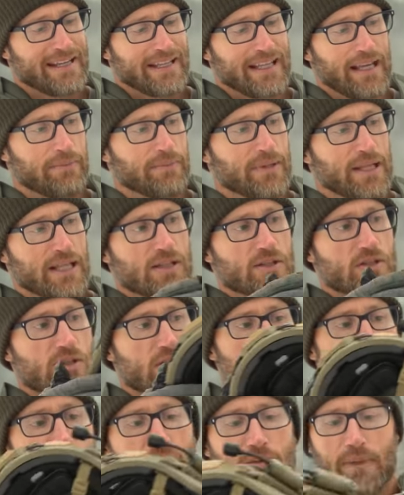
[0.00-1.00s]
Kept these
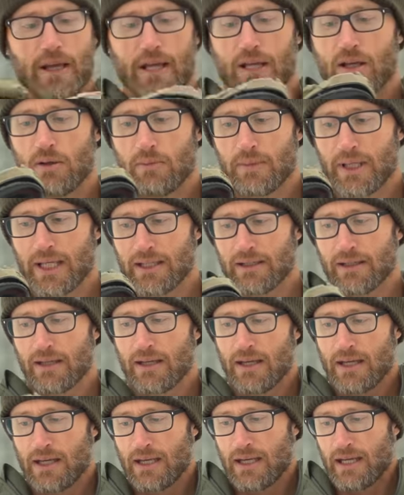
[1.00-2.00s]
just on my helmet.
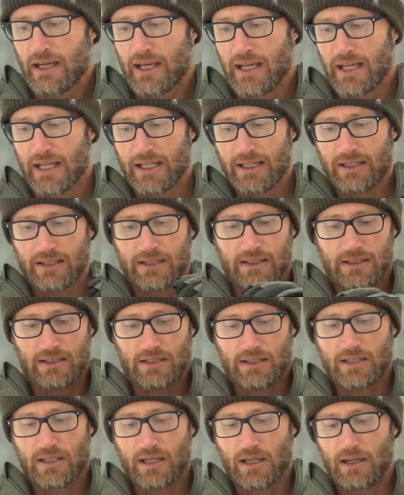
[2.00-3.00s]

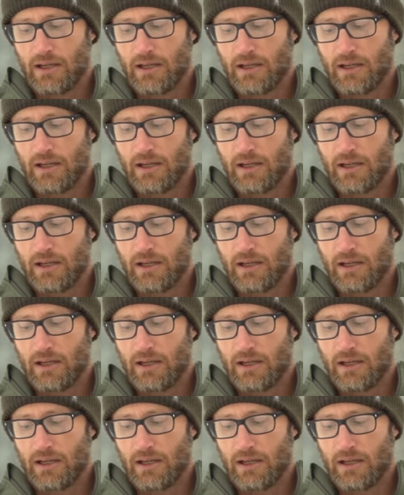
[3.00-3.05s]
And